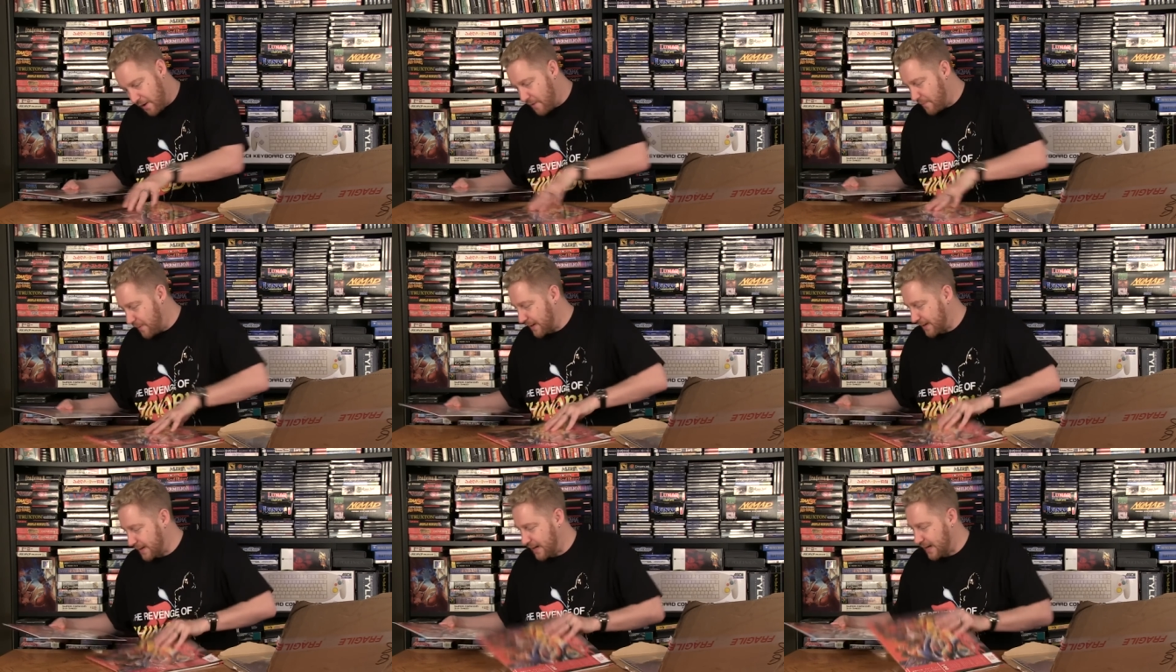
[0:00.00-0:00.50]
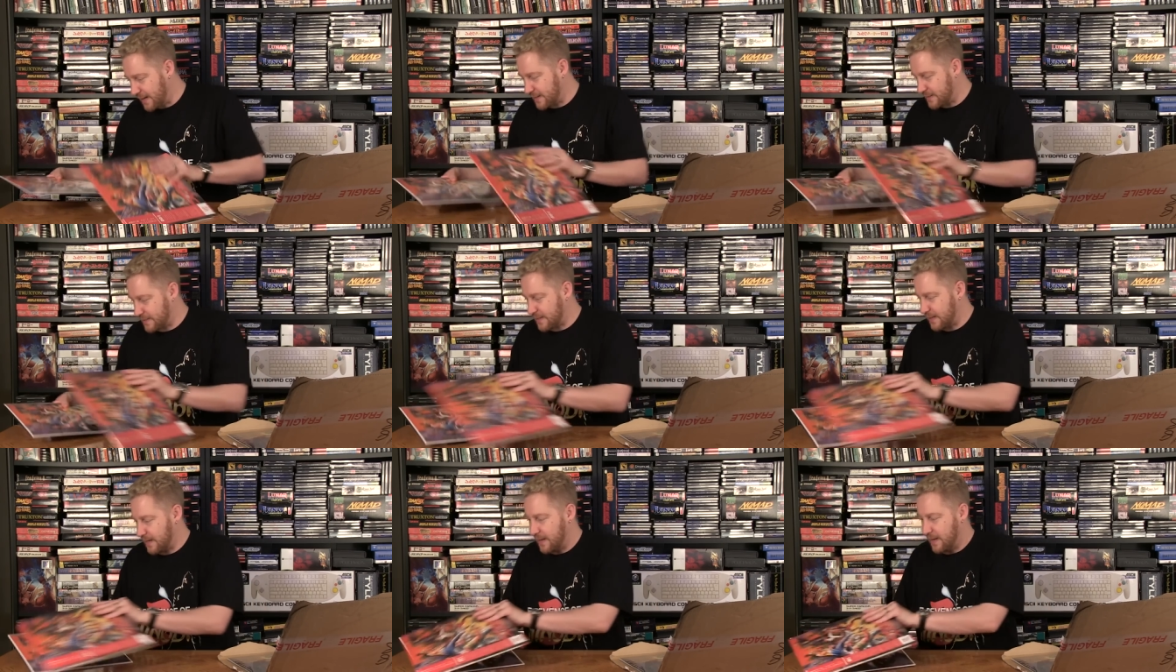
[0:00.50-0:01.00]
oh my God,
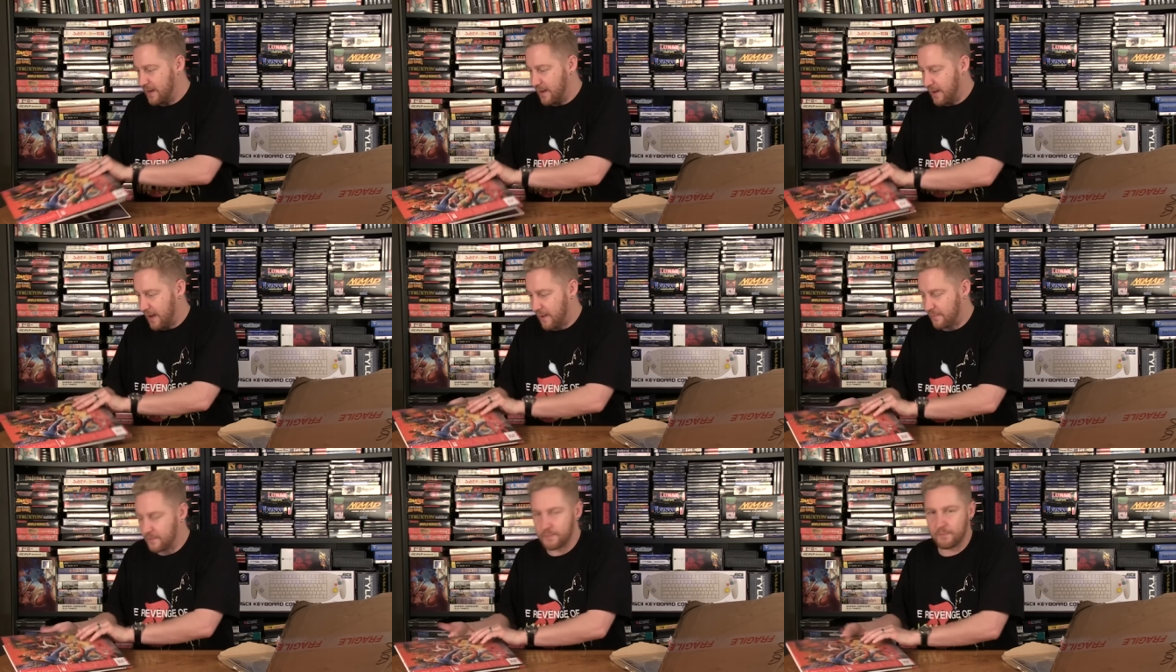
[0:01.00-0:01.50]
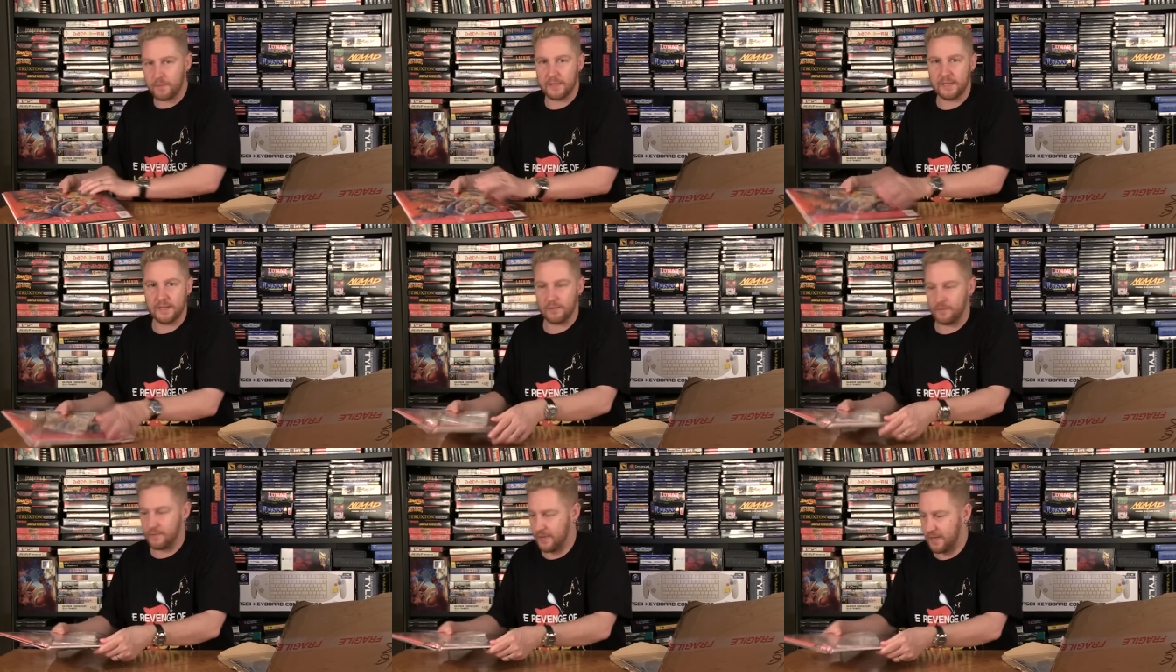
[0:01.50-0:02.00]
I'll just put
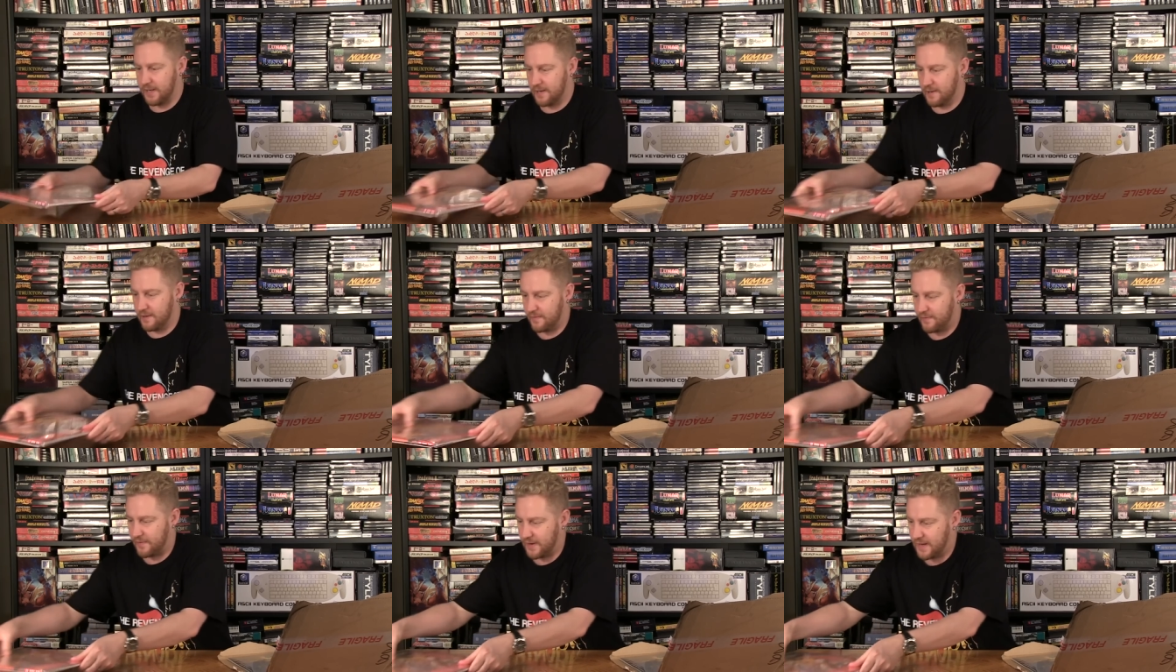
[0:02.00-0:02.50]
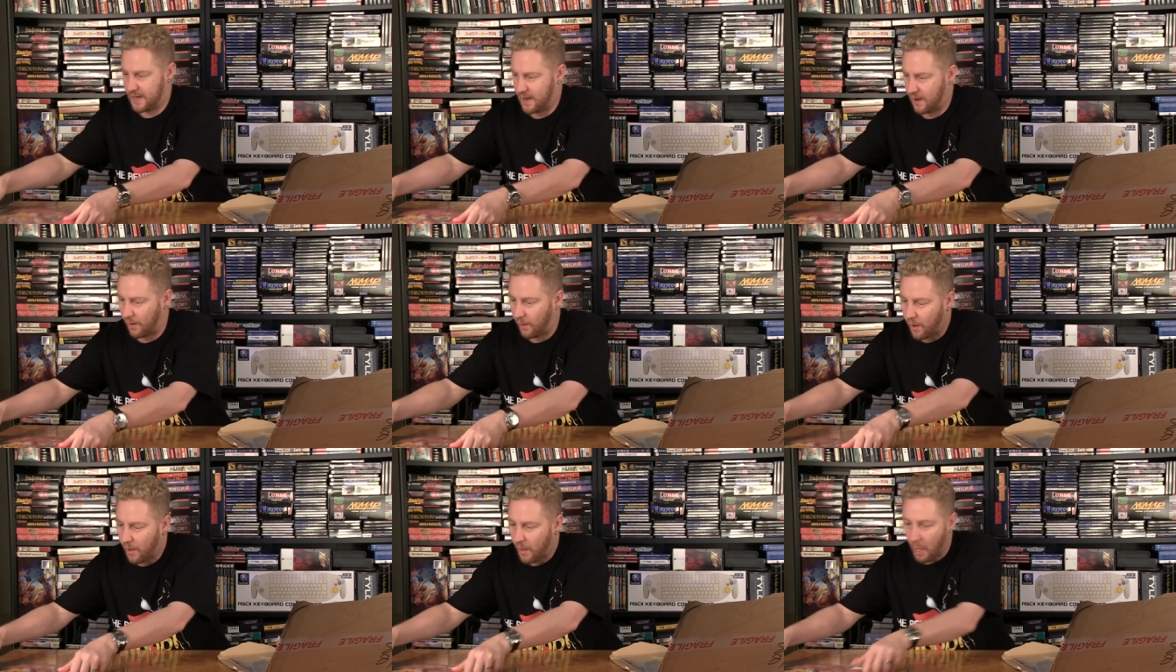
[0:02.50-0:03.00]
these over here for
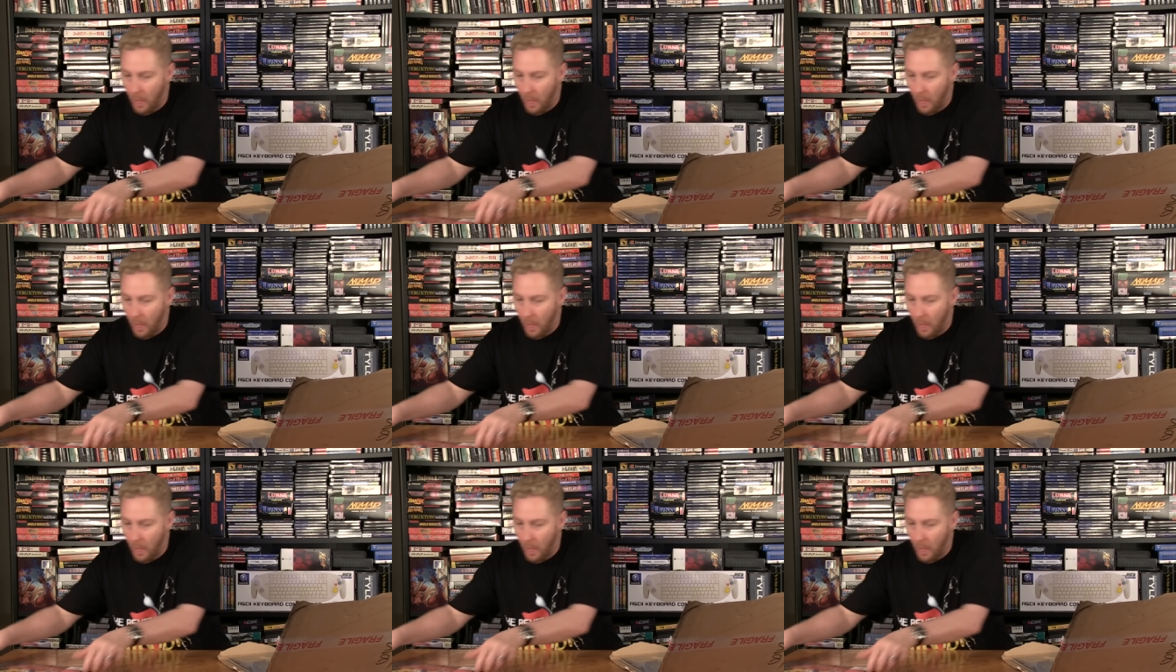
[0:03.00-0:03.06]
now.